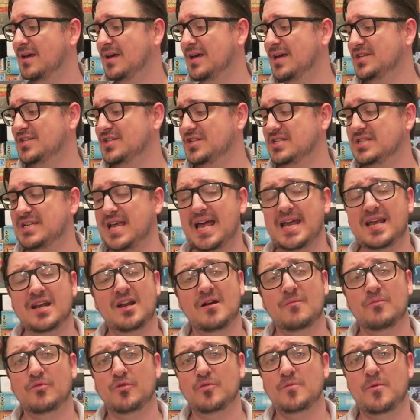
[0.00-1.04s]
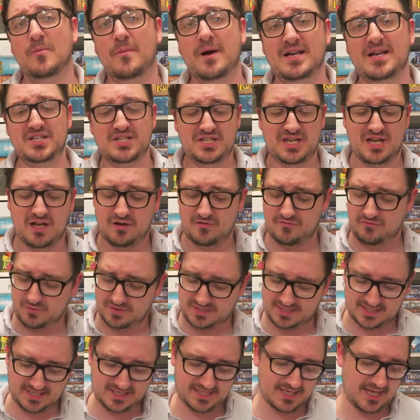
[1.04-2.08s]
is just taking up room on shelf.
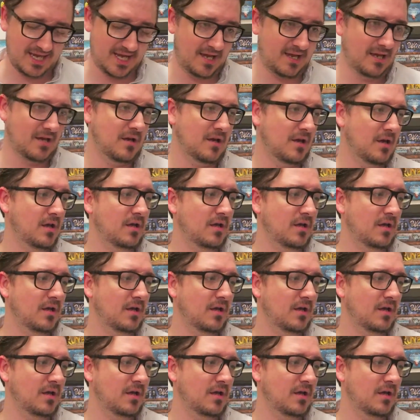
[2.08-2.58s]
What's this say?